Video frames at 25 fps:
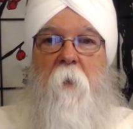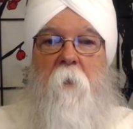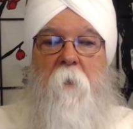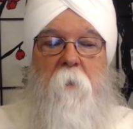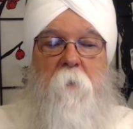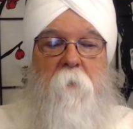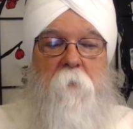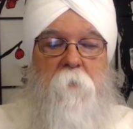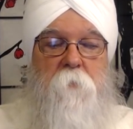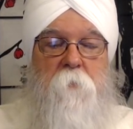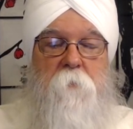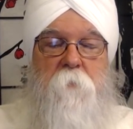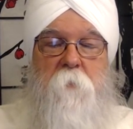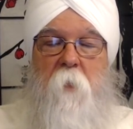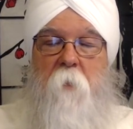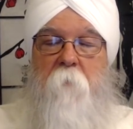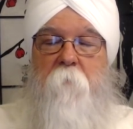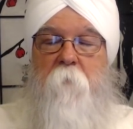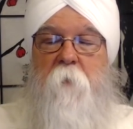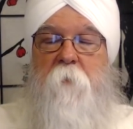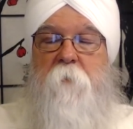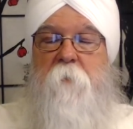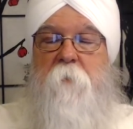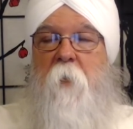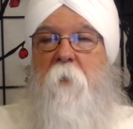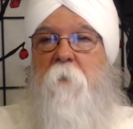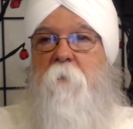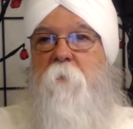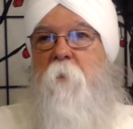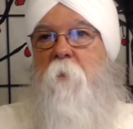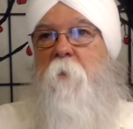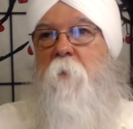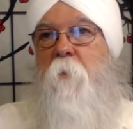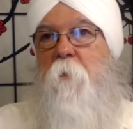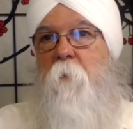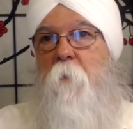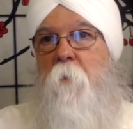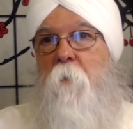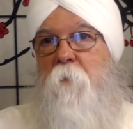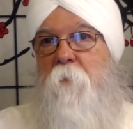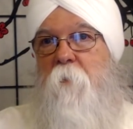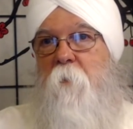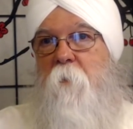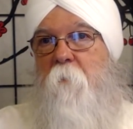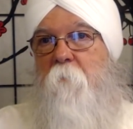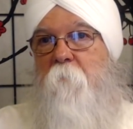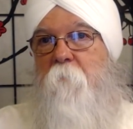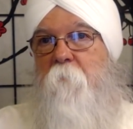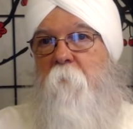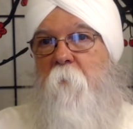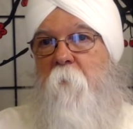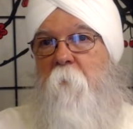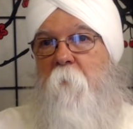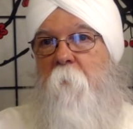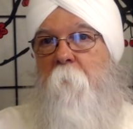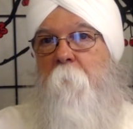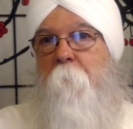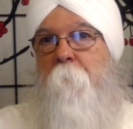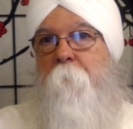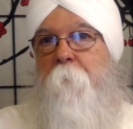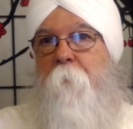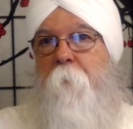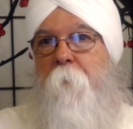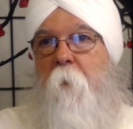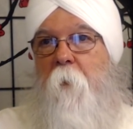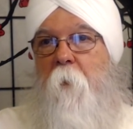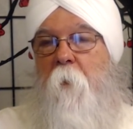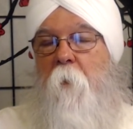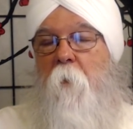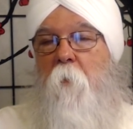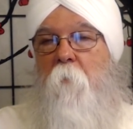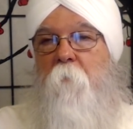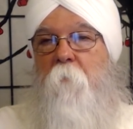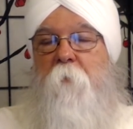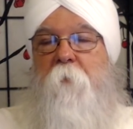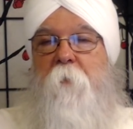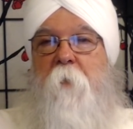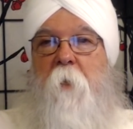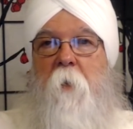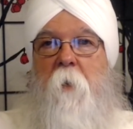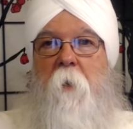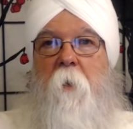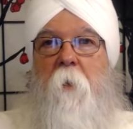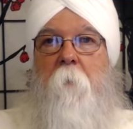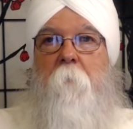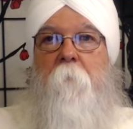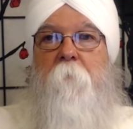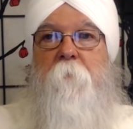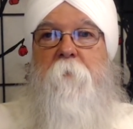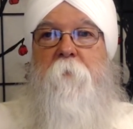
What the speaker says: that. And the shatavari is actually curative over time.